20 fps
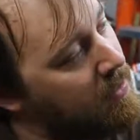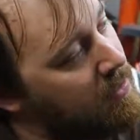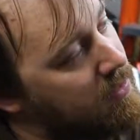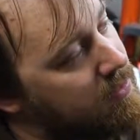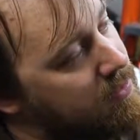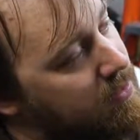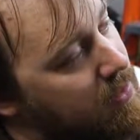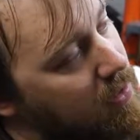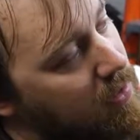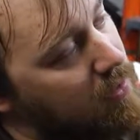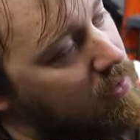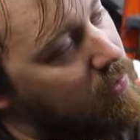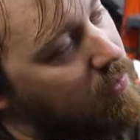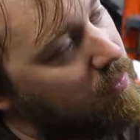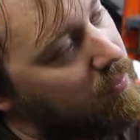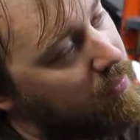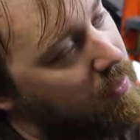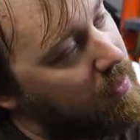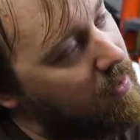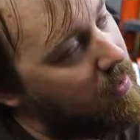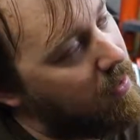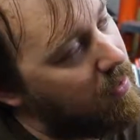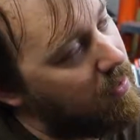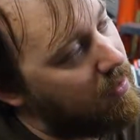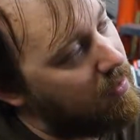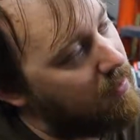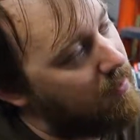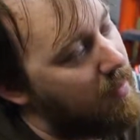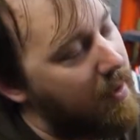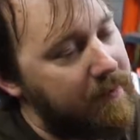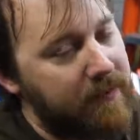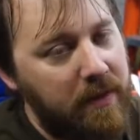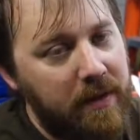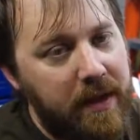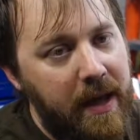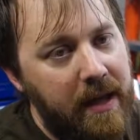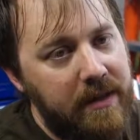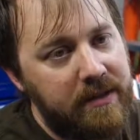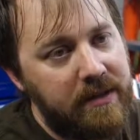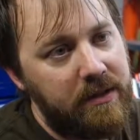So after
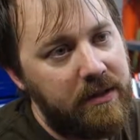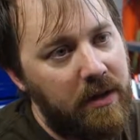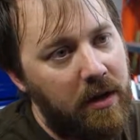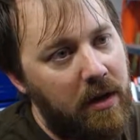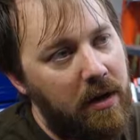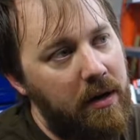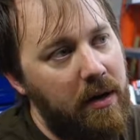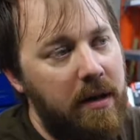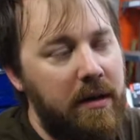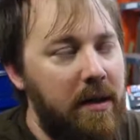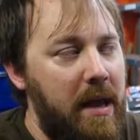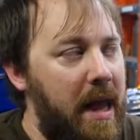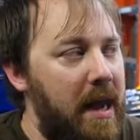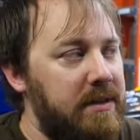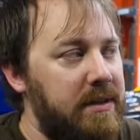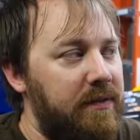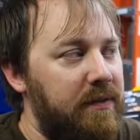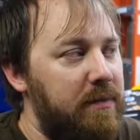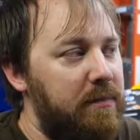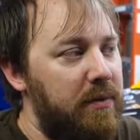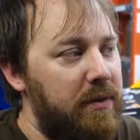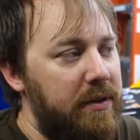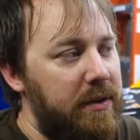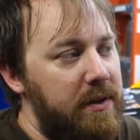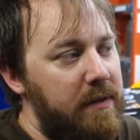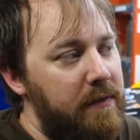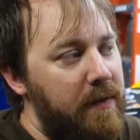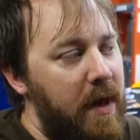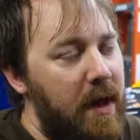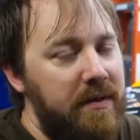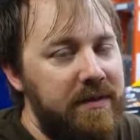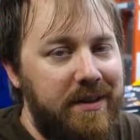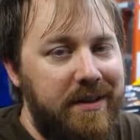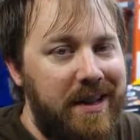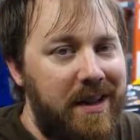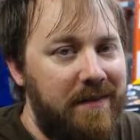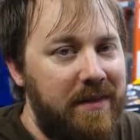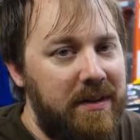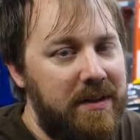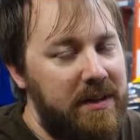that's done, they actually have to put the valves in.
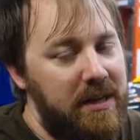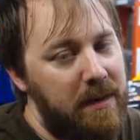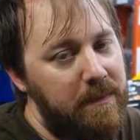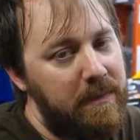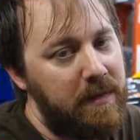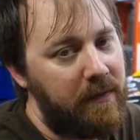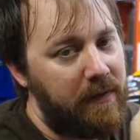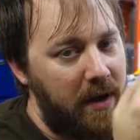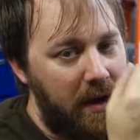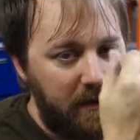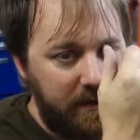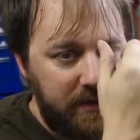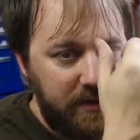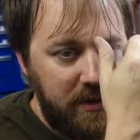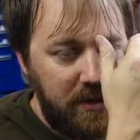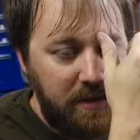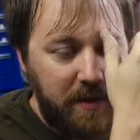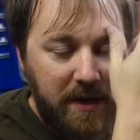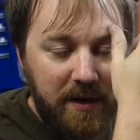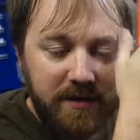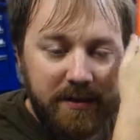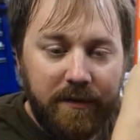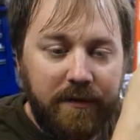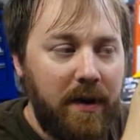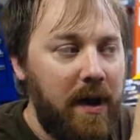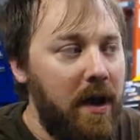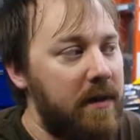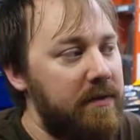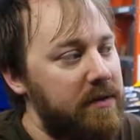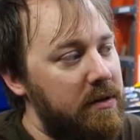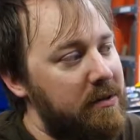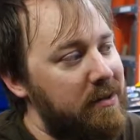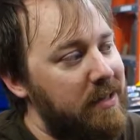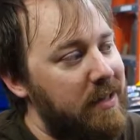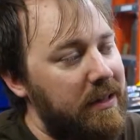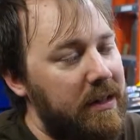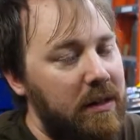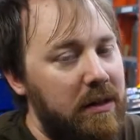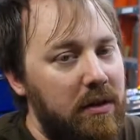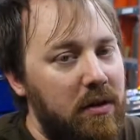They have to tip the valves too, because the valves are
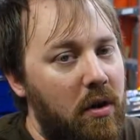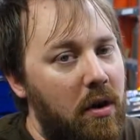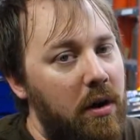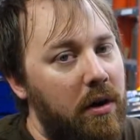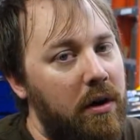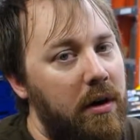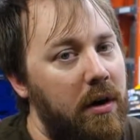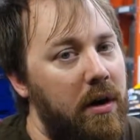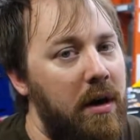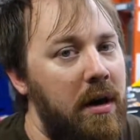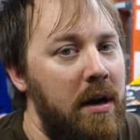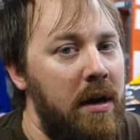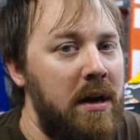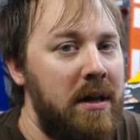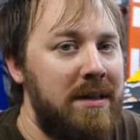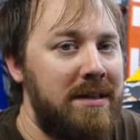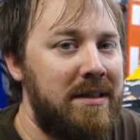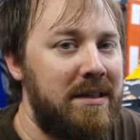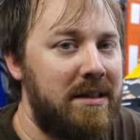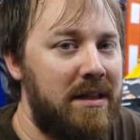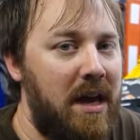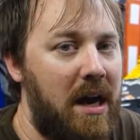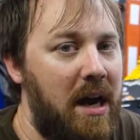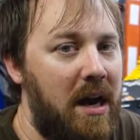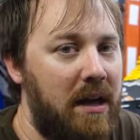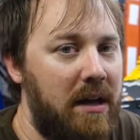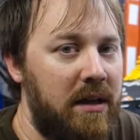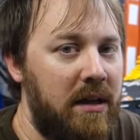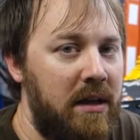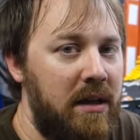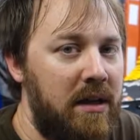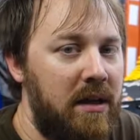slightly longer stock.